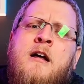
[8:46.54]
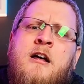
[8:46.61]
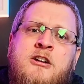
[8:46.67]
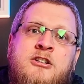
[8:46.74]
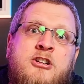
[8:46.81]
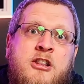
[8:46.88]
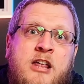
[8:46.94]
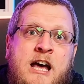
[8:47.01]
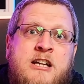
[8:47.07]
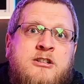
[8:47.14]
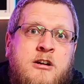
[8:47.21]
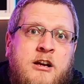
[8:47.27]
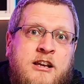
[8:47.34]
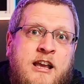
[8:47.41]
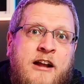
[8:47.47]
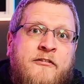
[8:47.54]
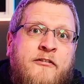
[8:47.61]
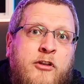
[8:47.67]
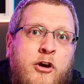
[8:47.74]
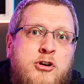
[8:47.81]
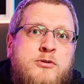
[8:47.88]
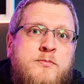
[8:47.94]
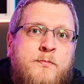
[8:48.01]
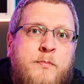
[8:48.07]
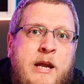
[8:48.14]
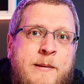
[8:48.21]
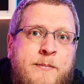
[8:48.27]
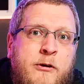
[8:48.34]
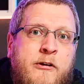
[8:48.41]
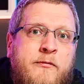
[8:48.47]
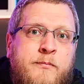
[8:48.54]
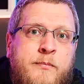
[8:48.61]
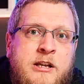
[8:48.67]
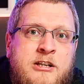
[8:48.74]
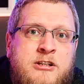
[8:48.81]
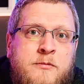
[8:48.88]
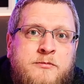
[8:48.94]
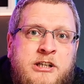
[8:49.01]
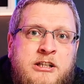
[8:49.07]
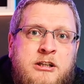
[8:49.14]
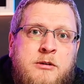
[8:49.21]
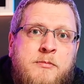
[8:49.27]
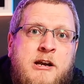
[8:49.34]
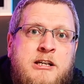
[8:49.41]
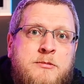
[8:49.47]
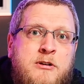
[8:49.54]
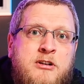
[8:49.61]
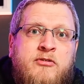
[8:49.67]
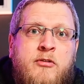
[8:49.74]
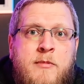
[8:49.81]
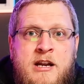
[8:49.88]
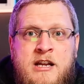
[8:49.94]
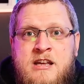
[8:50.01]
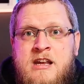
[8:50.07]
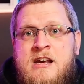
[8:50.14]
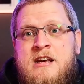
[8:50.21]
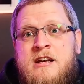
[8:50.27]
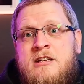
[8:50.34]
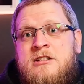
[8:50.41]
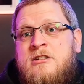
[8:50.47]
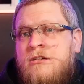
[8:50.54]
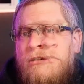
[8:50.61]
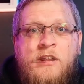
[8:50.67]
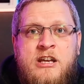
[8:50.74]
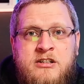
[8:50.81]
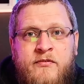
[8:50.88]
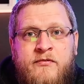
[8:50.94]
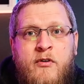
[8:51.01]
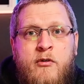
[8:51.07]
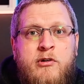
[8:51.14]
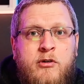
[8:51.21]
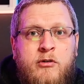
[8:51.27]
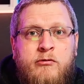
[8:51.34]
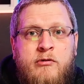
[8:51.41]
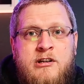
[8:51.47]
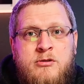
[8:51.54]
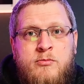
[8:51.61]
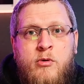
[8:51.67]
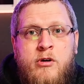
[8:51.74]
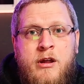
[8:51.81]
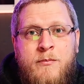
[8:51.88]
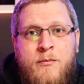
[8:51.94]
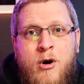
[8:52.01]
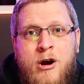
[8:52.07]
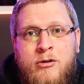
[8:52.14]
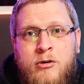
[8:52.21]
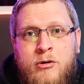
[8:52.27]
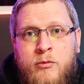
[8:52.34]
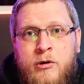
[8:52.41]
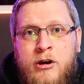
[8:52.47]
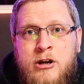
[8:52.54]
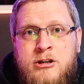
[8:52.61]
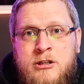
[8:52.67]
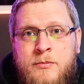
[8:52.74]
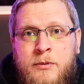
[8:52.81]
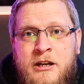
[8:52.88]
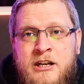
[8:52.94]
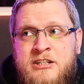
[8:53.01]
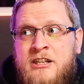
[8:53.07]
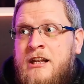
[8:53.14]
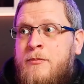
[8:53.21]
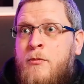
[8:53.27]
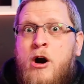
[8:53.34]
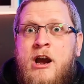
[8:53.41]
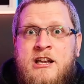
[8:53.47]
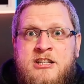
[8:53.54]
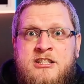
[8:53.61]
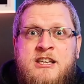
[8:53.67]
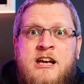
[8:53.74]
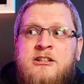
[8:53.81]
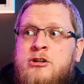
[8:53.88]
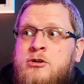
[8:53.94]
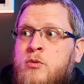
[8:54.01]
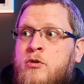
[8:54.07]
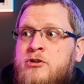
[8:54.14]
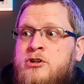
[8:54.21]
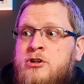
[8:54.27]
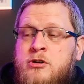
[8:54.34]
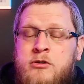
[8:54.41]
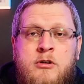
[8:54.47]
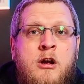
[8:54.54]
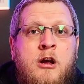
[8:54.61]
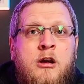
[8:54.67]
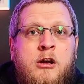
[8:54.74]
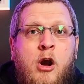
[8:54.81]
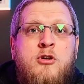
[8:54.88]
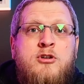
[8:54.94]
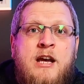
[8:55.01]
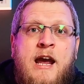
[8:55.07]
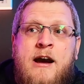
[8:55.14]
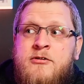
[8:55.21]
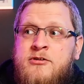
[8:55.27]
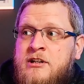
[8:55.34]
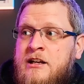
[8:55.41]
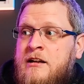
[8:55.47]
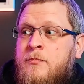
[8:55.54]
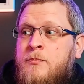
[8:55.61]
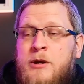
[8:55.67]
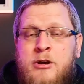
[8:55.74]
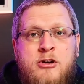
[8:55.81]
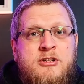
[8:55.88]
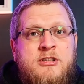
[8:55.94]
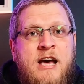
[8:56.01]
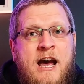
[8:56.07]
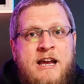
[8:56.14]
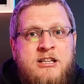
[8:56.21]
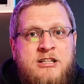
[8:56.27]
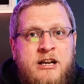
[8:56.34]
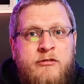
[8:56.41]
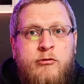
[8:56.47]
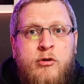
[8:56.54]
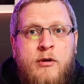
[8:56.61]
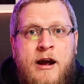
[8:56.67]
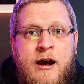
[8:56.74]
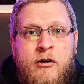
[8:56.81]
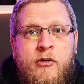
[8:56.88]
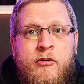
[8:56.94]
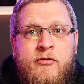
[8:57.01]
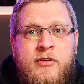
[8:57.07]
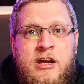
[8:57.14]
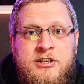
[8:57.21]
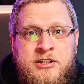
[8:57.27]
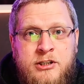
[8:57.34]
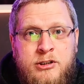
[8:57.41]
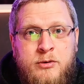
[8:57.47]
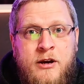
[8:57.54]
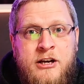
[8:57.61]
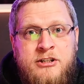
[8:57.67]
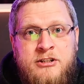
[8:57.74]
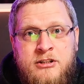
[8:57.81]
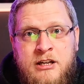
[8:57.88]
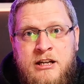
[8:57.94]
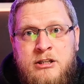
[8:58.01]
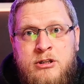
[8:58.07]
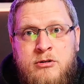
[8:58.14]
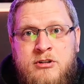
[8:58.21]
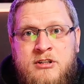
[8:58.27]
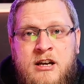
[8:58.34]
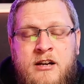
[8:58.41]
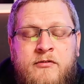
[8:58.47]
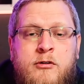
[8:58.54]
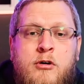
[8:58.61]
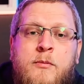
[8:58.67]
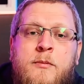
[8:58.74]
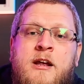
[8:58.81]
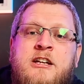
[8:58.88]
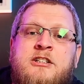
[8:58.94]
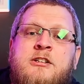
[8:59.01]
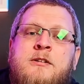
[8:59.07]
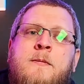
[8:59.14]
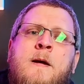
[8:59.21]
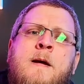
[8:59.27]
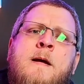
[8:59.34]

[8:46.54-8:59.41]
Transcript: So that's, again, for those people who've been subject to domestic abuse for many years, that's a very good reason why they might not want to go to the police, and they might instead just want to go to housing because that is a route out of their situation into safe accommodation.